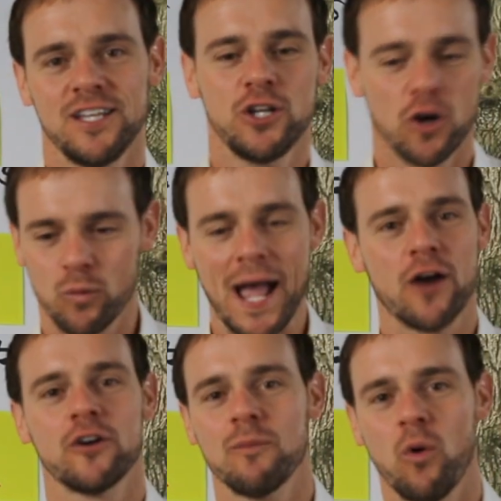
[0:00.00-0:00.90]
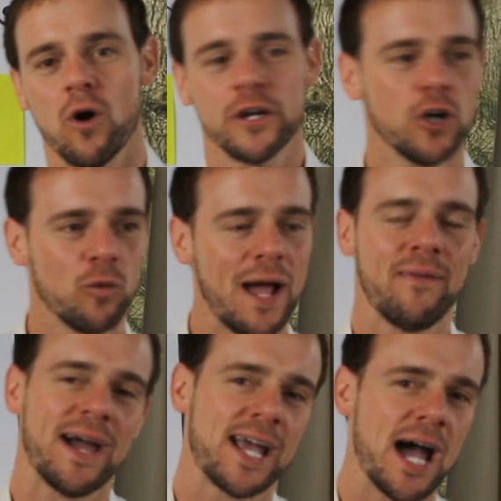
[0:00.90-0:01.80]
You're around her more. You're
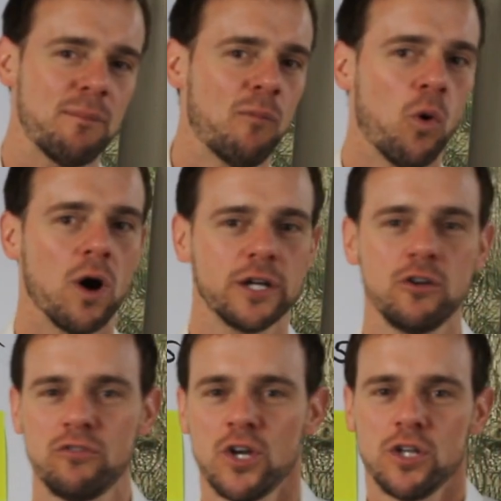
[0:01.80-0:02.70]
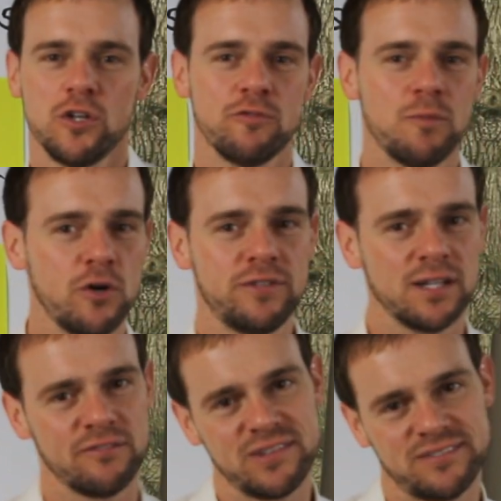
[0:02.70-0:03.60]
around that guy more. You've, you've moved
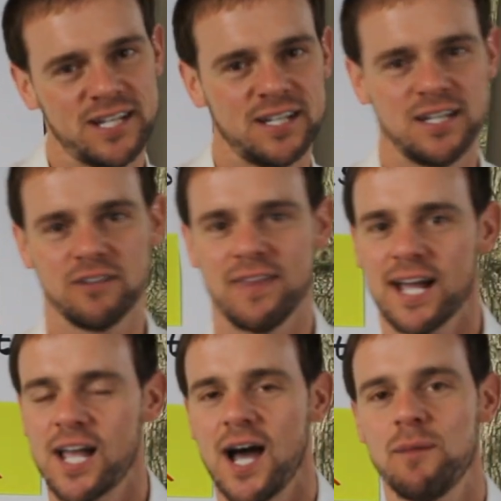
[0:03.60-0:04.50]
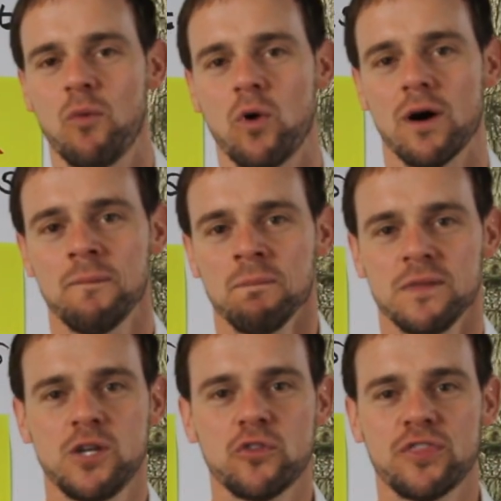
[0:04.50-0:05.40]
in the vicinity of that guy more.
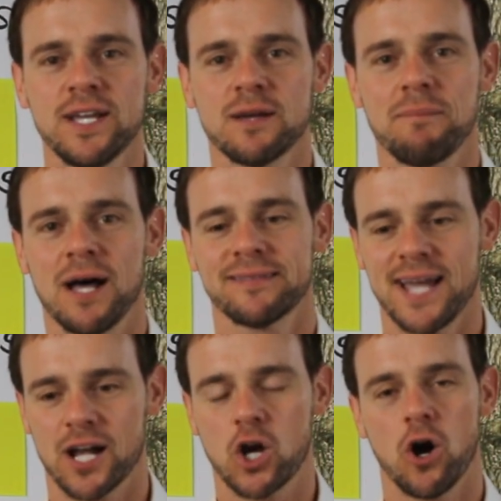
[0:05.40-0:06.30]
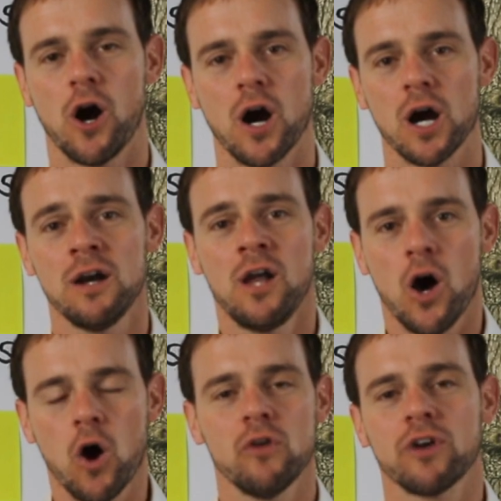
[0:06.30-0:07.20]
You think about that car
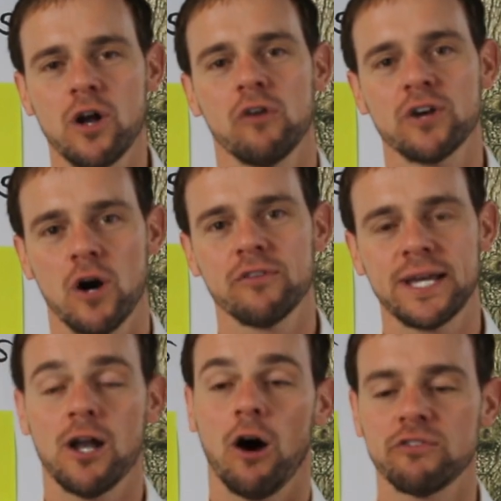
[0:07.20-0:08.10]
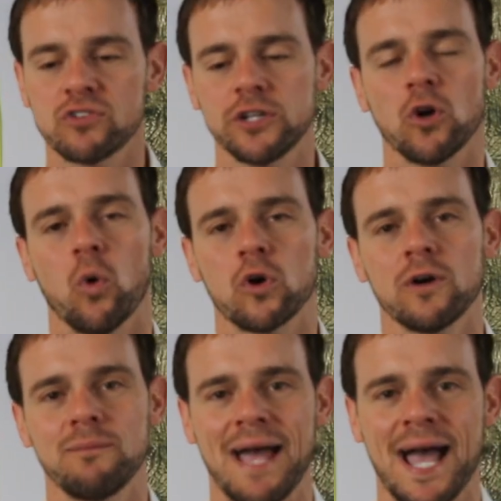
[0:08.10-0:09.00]
over and over and over again. All of a sudden, you're
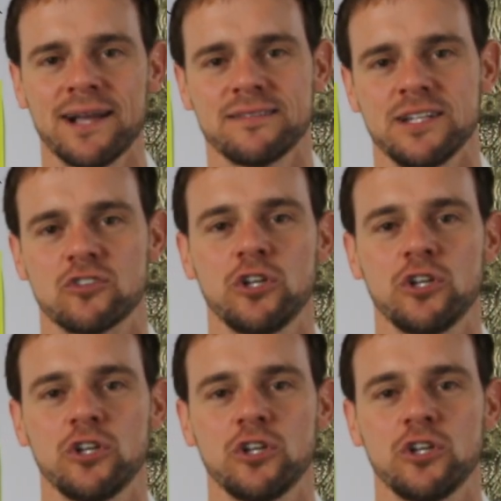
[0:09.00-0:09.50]
ordering magazines.